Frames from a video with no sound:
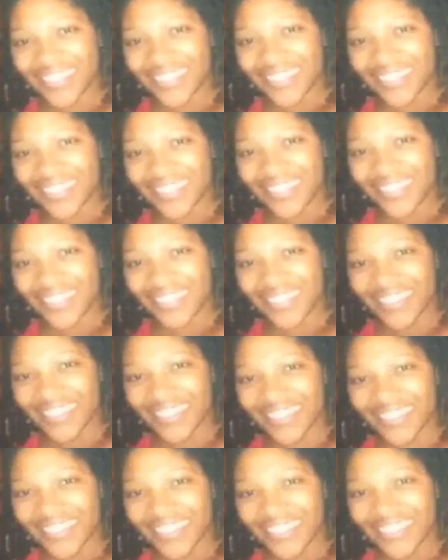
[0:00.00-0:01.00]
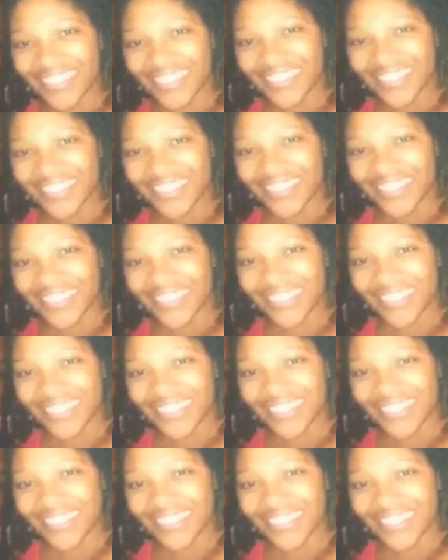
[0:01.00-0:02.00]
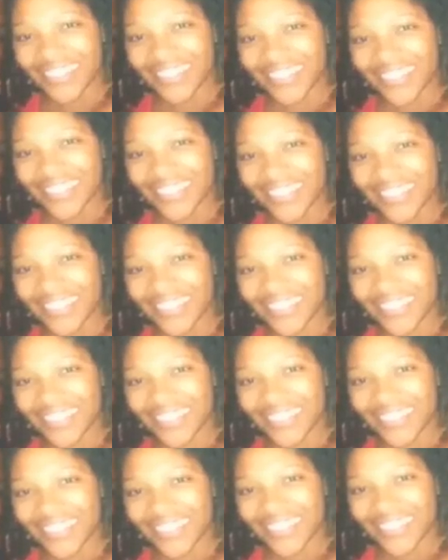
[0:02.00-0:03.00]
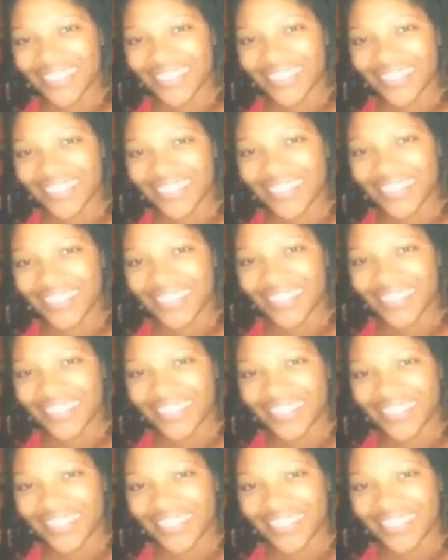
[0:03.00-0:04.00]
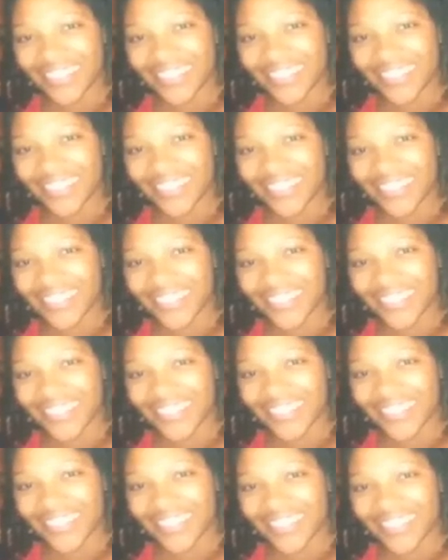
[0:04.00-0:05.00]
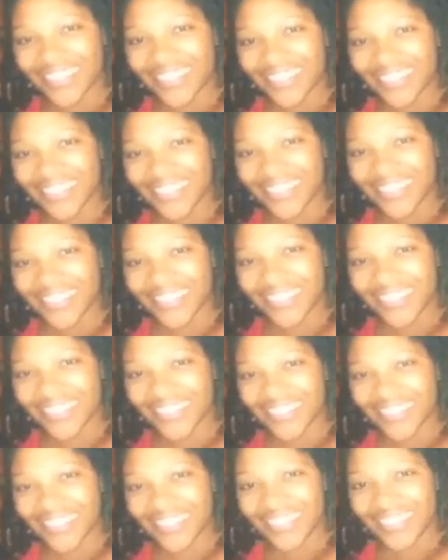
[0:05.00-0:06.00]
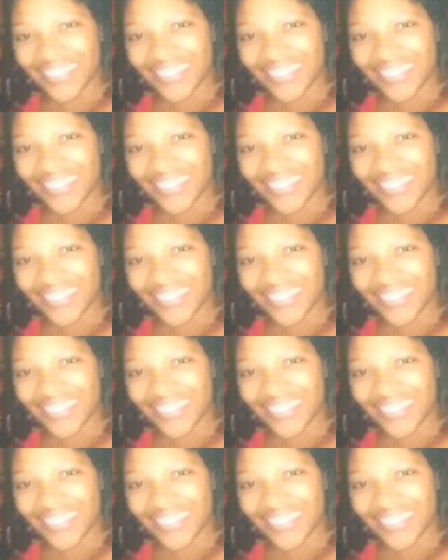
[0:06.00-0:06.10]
The person shown says nothing.